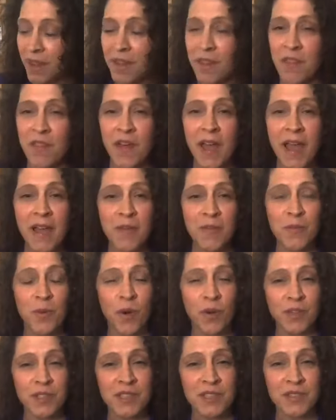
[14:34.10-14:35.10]
that
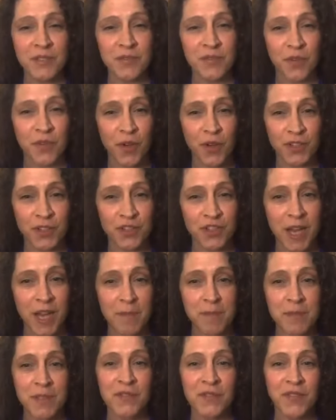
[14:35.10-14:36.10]
was first
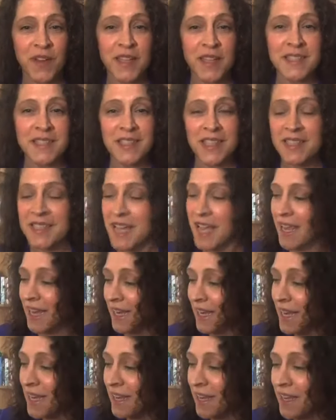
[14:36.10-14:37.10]
chapter fun
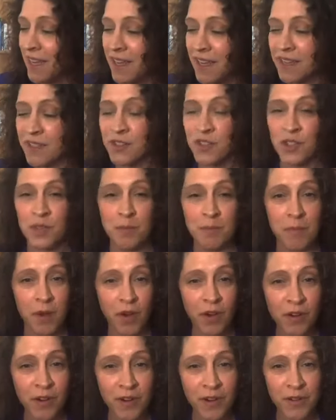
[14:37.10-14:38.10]
today.
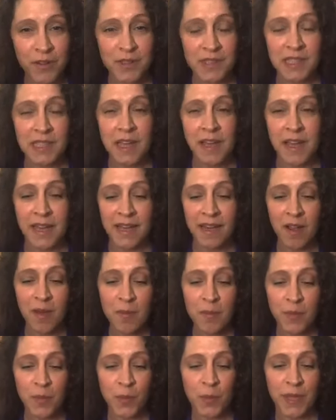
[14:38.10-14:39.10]
Tomorrow's
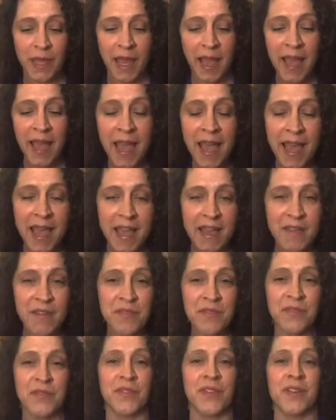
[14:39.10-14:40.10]
lineup, we
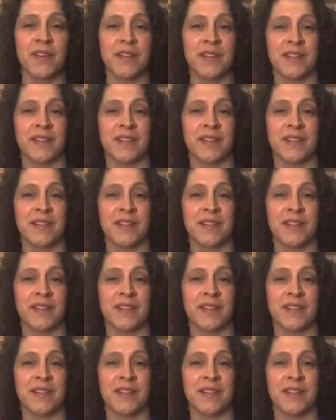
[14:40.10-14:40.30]
have